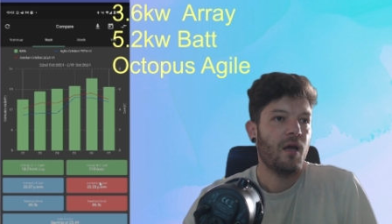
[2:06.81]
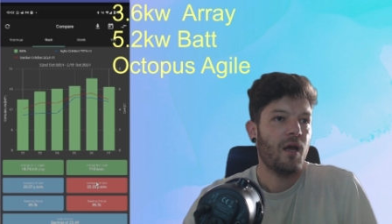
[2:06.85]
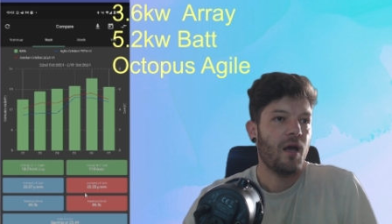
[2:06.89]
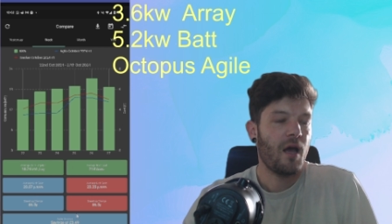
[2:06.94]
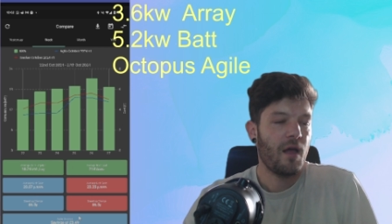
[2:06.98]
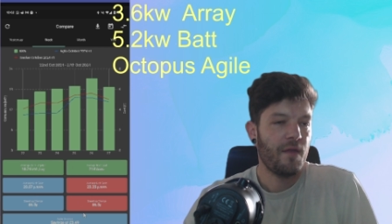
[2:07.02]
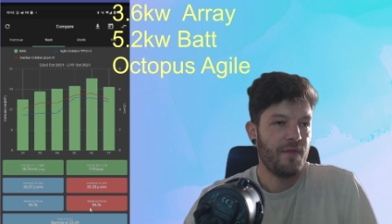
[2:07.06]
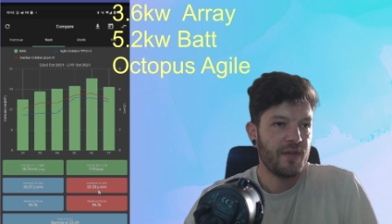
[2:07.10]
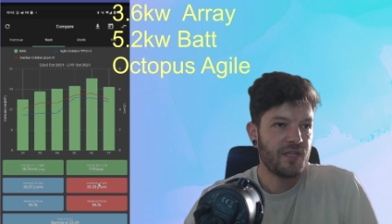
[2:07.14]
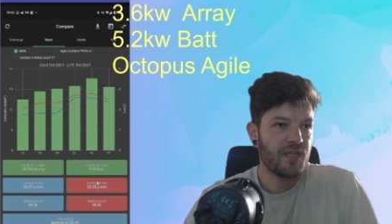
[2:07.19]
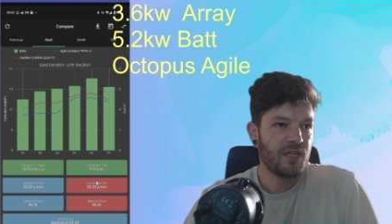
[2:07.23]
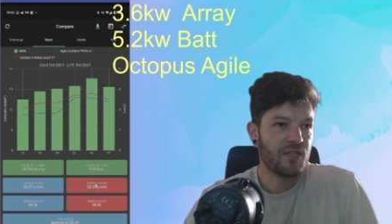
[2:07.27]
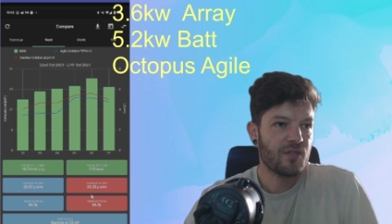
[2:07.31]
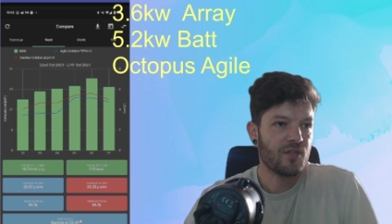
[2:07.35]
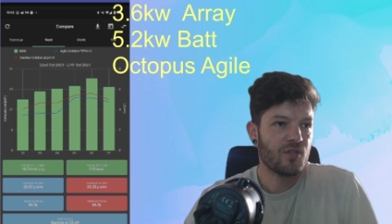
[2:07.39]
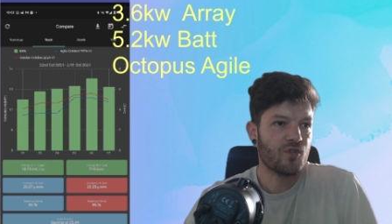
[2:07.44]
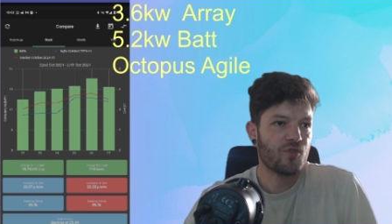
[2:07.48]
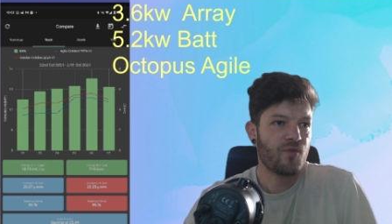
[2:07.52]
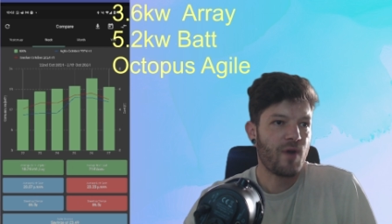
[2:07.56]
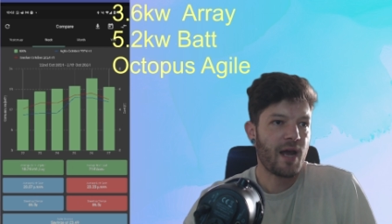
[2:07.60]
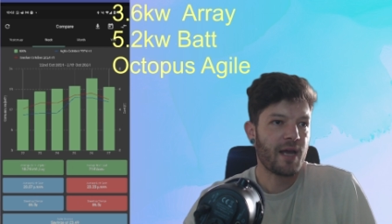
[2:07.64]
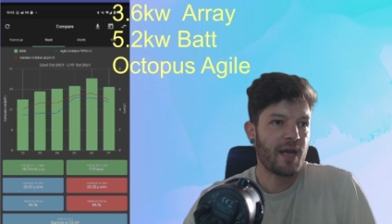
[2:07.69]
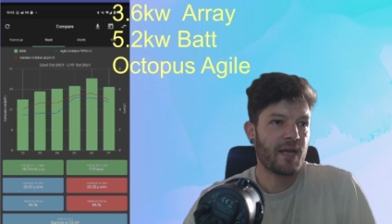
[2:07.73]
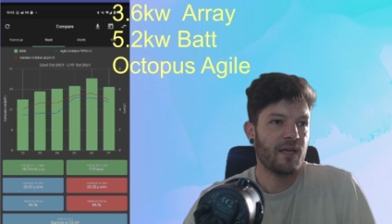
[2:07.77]
and this is the
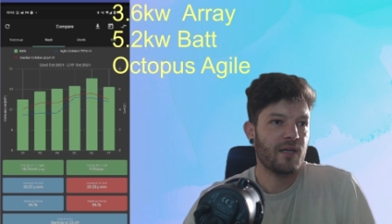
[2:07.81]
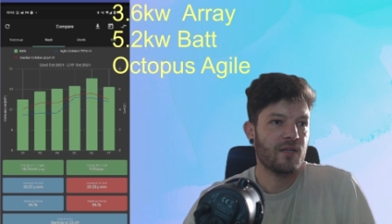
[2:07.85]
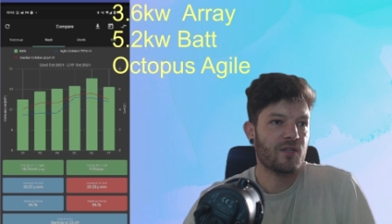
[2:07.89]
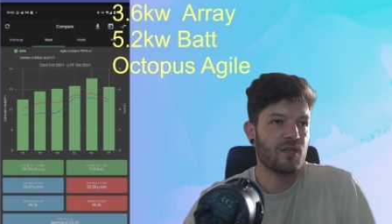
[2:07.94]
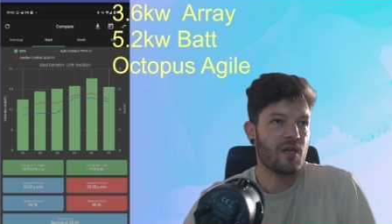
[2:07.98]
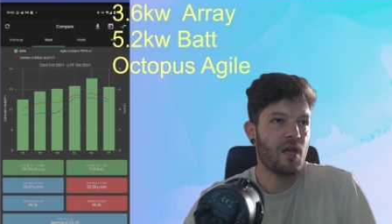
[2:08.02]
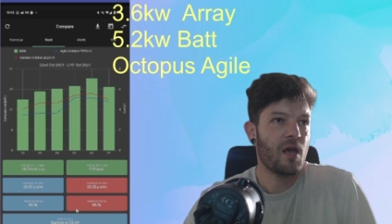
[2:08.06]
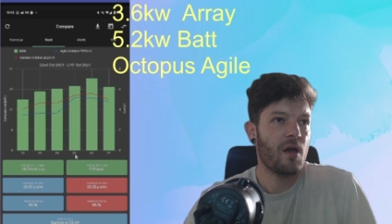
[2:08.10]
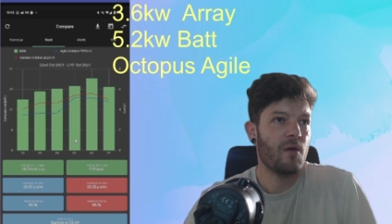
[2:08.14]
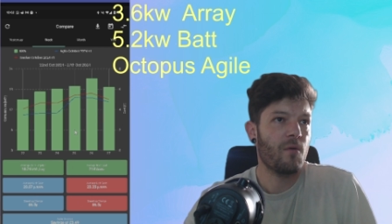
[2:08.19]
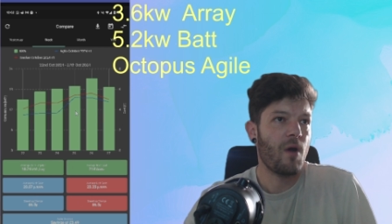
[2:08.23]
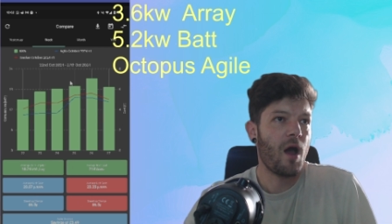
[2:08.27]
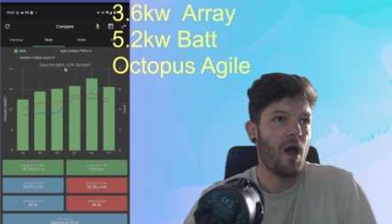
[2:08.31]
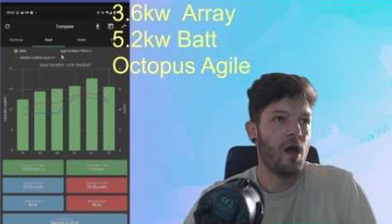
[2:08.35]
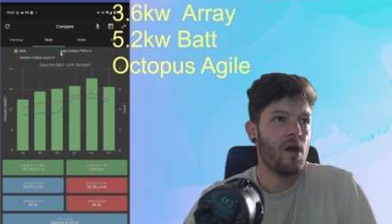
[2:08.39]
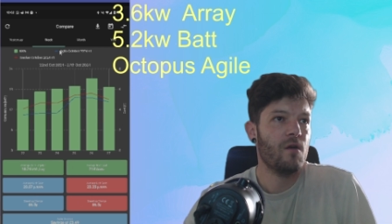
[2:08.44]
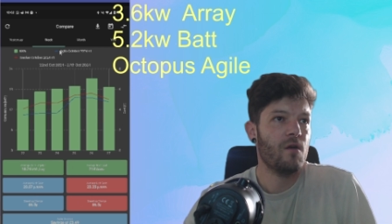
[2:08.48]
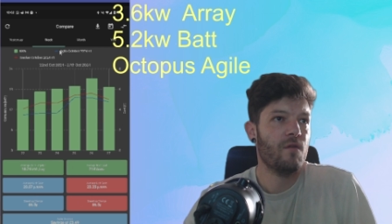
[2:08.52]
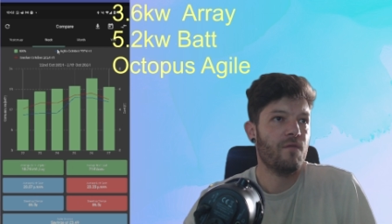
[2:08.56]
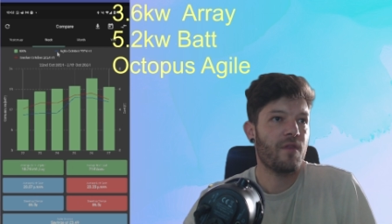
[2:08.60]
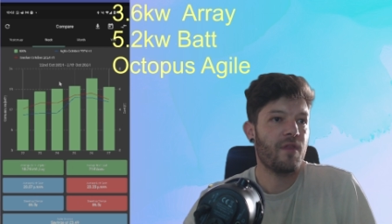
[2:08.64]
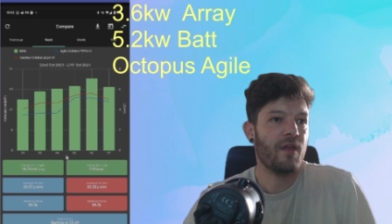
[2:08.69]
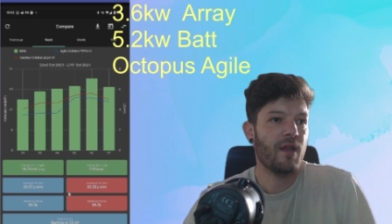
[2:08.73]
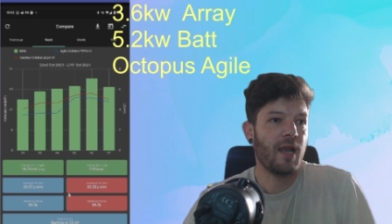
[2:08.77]
tracker. So
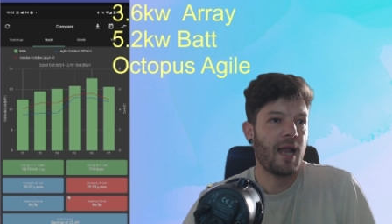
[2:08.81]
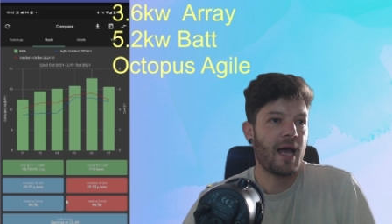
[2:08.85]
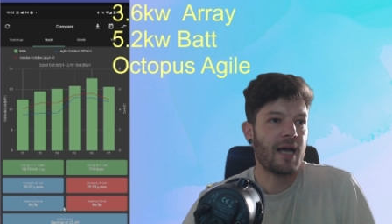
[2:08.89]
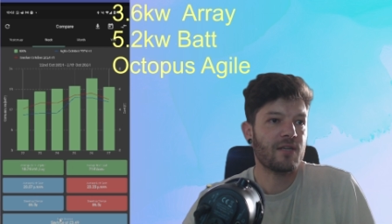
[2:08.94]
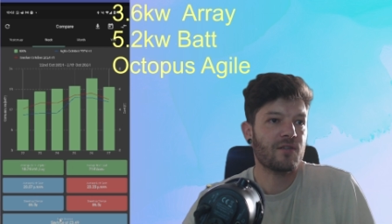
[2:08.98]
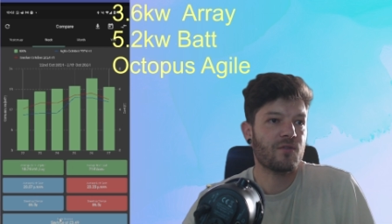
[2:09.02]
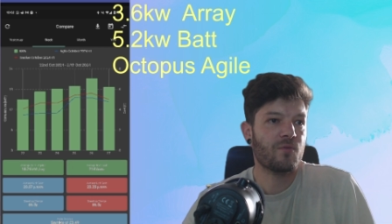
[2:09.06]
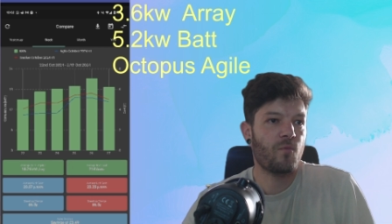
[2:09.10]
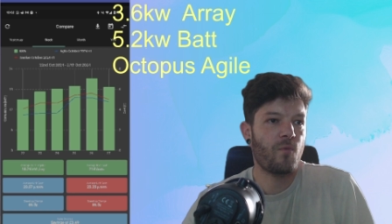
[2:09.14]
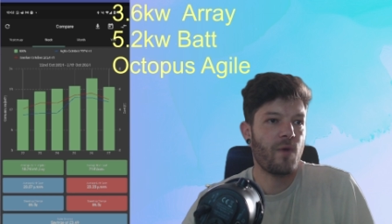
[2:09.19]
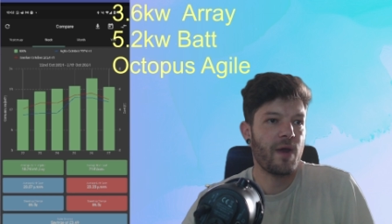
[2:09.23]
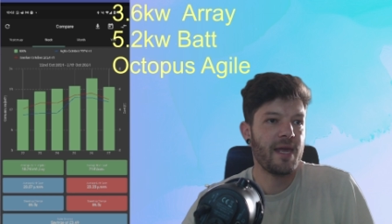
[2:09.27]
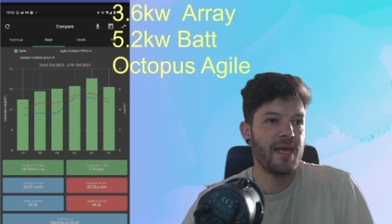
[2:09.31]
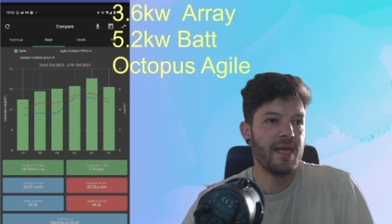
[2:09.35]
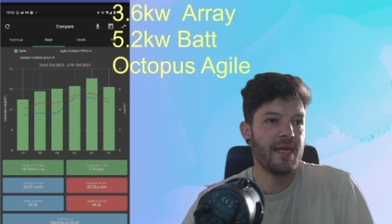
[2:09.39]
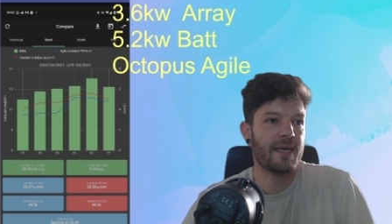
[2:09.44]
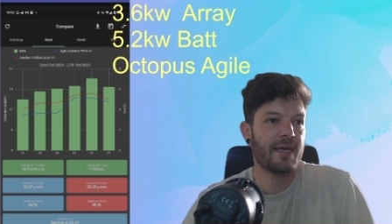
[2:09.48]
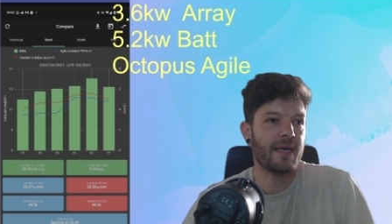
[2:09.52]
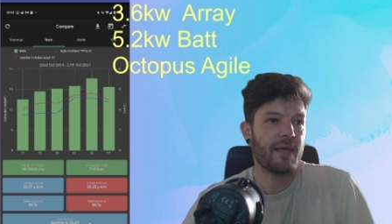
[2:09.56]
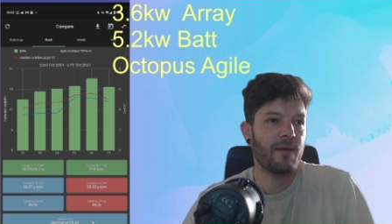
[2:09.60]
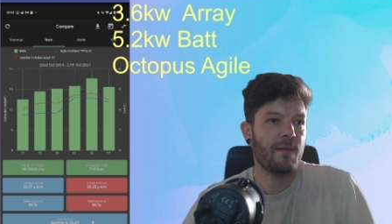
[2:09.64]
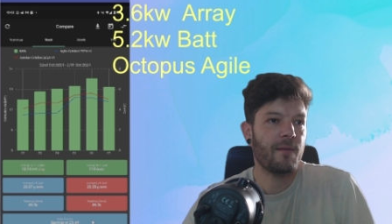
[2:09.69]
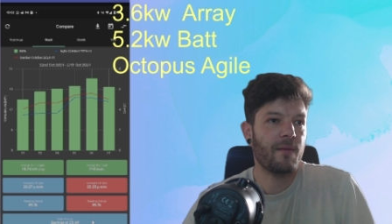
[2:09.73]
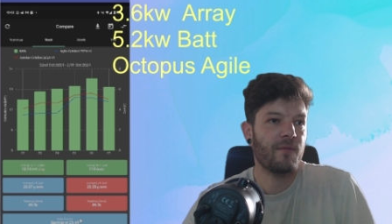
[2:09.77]
over the last week,